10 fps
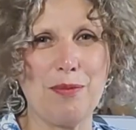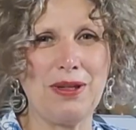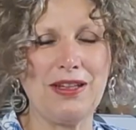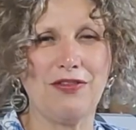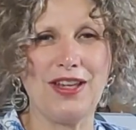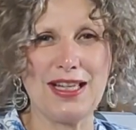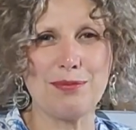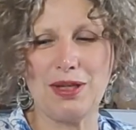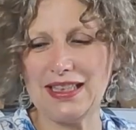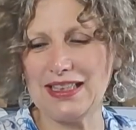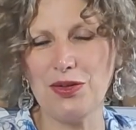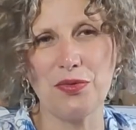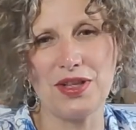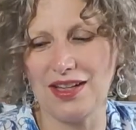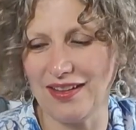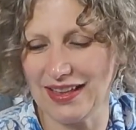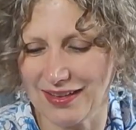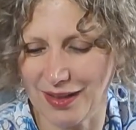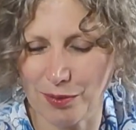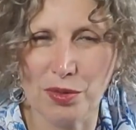been fixed, but it's not the light
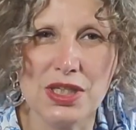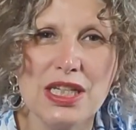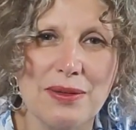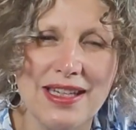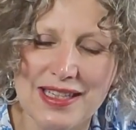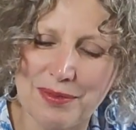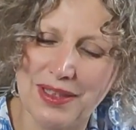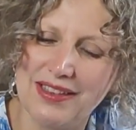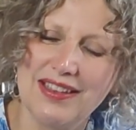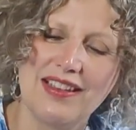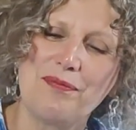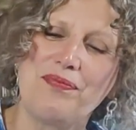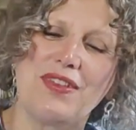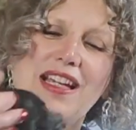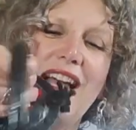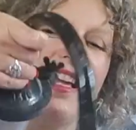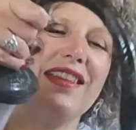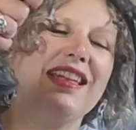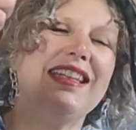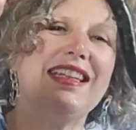that I want to end with. And
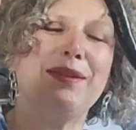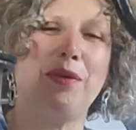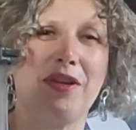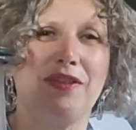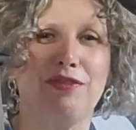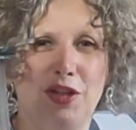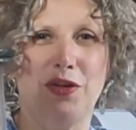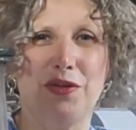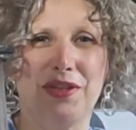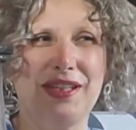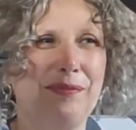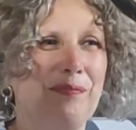this is what I've got.